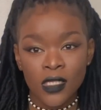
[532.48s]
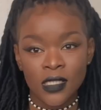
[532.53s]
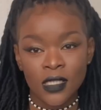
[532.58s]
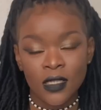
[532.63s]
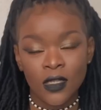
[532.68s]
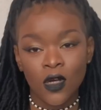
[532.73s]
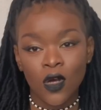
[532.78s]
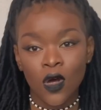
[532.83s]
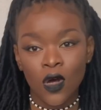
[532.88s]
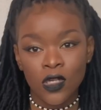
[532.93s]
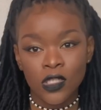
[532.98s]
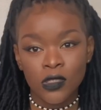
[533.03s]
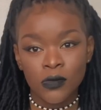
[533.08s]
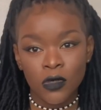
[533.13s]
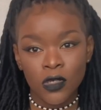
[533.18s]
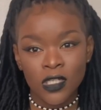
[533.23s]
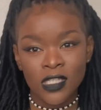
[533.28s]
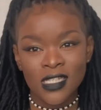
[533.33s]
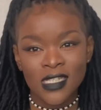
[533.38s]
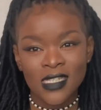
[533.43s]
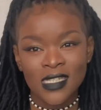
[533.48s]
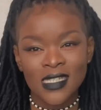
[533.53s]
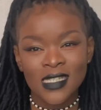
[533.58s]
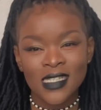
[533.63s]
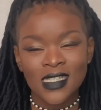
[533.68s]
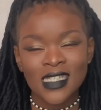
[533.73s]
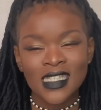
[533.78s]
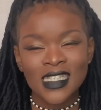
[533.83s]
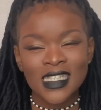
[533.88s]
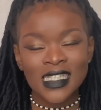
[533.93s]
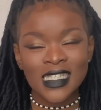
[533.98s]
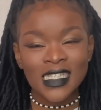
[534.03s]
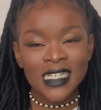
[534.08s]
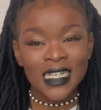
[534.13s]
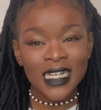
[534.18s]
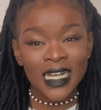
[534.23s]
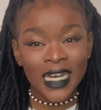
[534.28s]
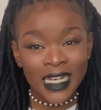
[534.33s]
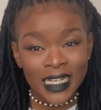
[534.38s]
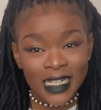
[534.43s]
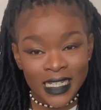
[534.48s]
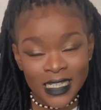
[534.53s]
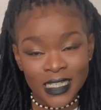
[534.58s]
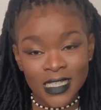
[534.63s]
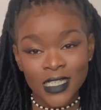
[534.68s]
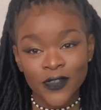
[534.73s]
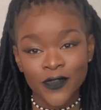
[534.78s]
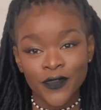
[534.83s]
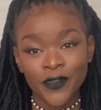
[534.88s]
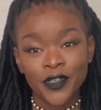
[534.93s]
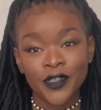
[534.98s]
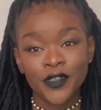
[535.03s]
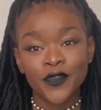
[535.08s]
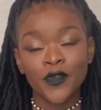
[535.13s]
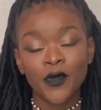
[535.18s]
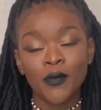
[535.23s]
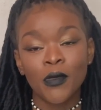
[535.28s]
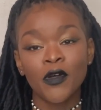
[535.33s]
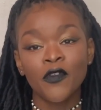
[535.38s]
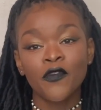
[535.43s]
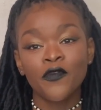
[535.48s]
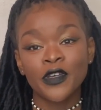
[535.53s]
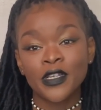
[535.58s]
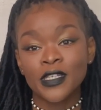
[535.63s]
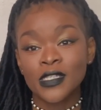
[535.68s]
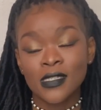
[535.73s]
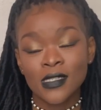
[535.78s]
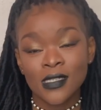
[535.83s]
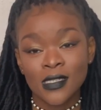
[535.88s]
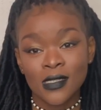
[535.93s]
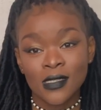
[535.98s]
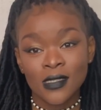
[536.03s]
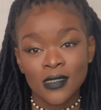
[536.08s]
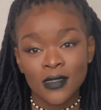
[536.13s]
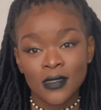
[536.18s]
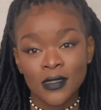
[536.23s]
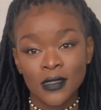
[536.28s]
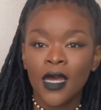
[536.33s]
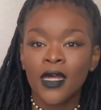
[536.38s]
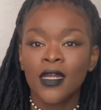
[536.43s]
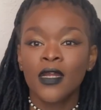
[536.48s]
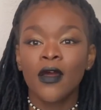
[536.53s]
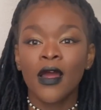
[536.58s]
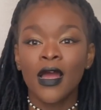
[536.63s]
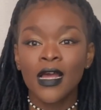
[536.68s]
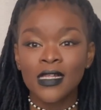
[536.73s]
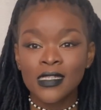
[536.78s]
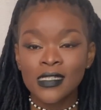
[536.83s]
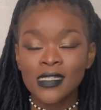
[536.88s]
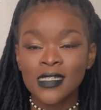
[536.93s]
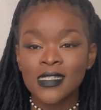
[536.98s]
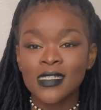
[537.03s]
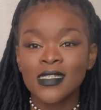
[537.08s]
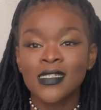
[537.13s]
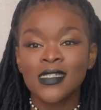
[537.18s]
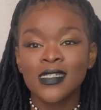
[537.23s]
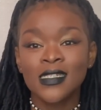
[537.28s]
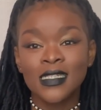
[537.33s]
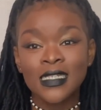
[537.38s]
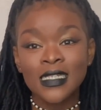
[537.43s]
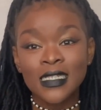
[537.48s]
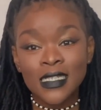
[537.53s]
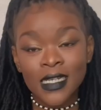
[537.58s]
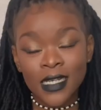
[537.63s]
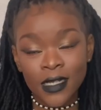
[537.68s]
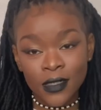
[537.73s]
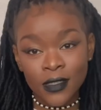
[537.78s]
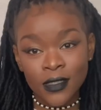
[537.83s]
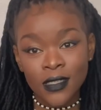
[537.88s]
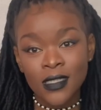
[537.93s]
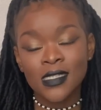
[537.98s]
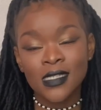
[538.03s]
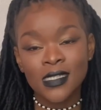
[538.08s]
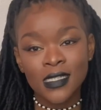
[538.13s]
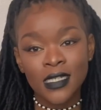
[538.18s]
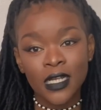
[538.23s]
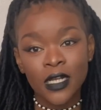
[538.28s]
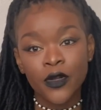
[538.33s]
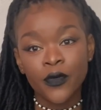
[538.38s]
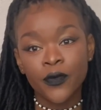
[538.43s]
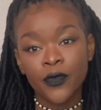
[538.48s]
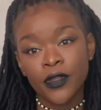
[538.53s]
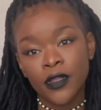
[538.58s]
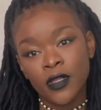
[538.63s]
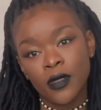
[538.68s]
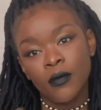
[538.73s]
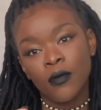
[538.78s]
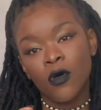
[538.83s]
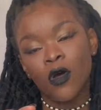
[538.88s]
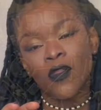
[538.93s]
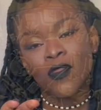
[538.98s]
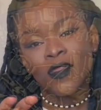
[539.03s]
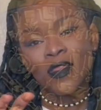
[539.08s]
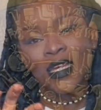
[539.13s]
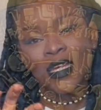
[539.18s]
in the cosmos is slightly different from our fixed seasons, and our ancestors detailed the stellar rhythm on the